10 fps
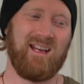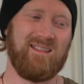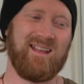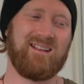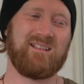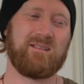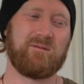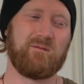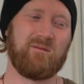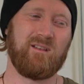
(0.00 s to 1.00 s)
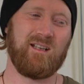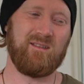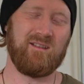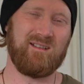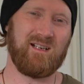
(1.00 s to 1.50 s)
And that is
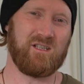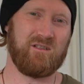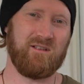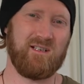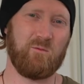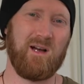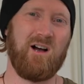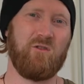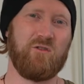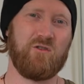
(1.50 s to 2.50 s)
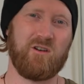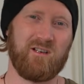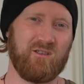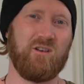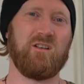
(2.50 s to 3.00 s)
in the dictionary as well, not
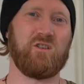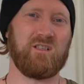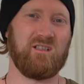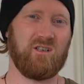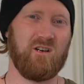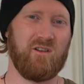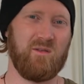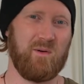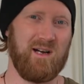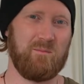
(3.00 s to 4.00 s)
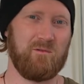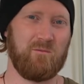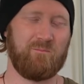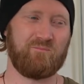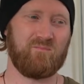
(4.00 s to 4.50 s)
acknowledging the God of the
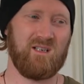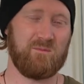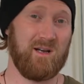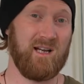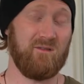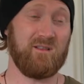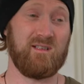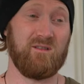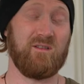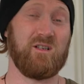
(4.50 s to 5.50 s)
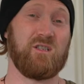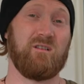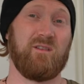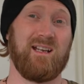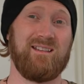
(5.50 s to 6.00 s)
Bible. It's part of a definition
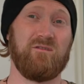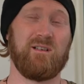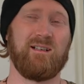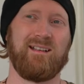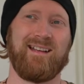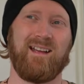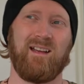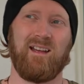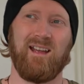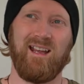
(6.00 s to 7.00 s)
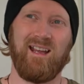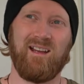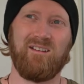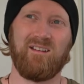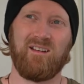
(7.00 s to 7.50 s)
of heathenry.
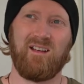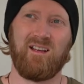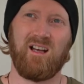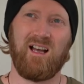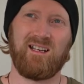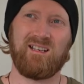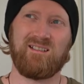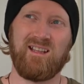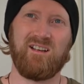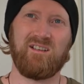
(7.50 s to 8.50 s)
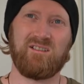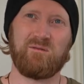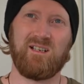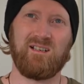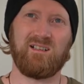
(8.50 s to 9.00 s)
And I guess that is
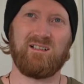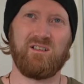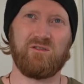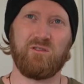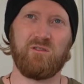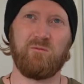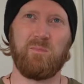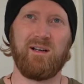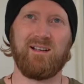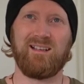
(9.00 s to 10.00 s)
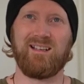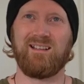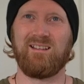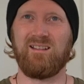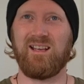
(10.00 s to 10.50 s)
technically true, but
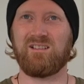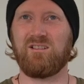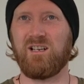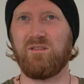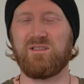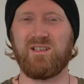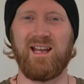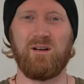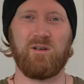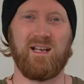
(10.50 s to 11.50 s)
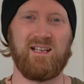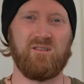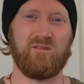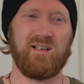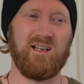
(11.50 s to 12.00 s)
that's kind of saying what
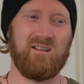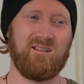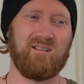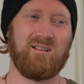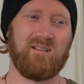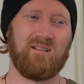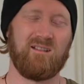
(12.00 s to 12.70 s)
heathenry isn't.